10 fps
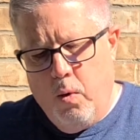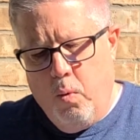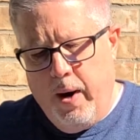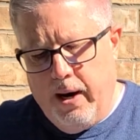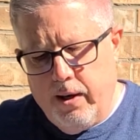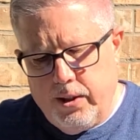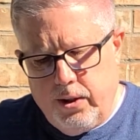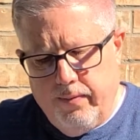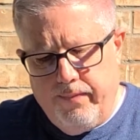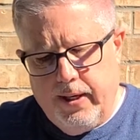where is
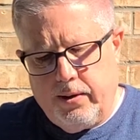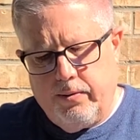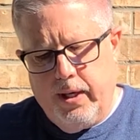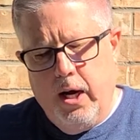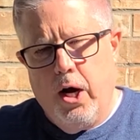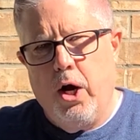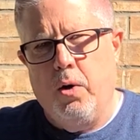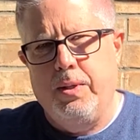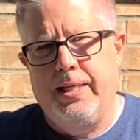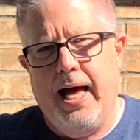your victory?
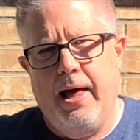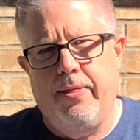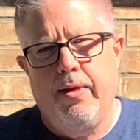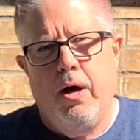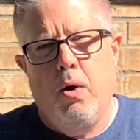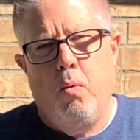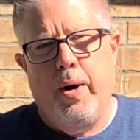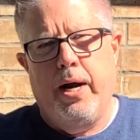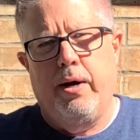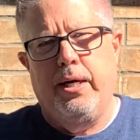O death,
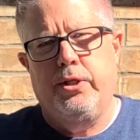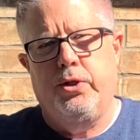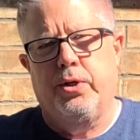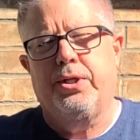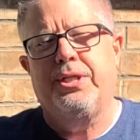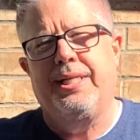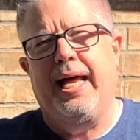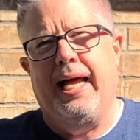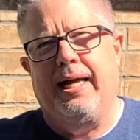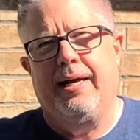where is your
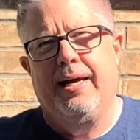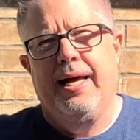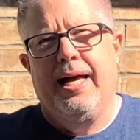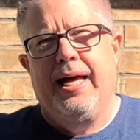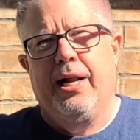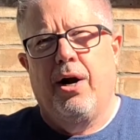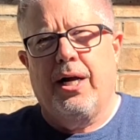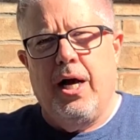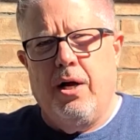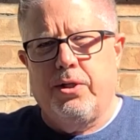sting? In our
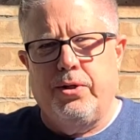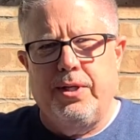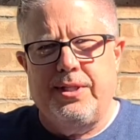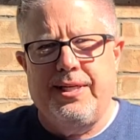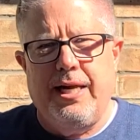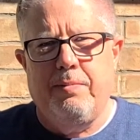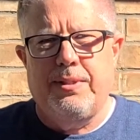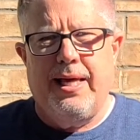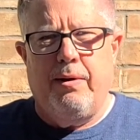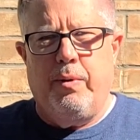culture, it
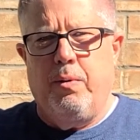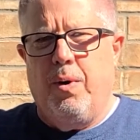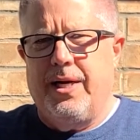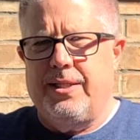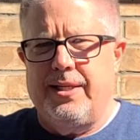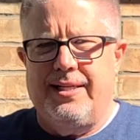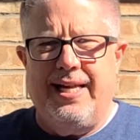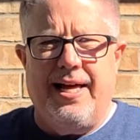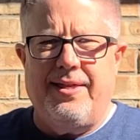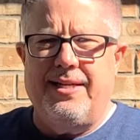seems that we want to
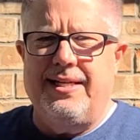death to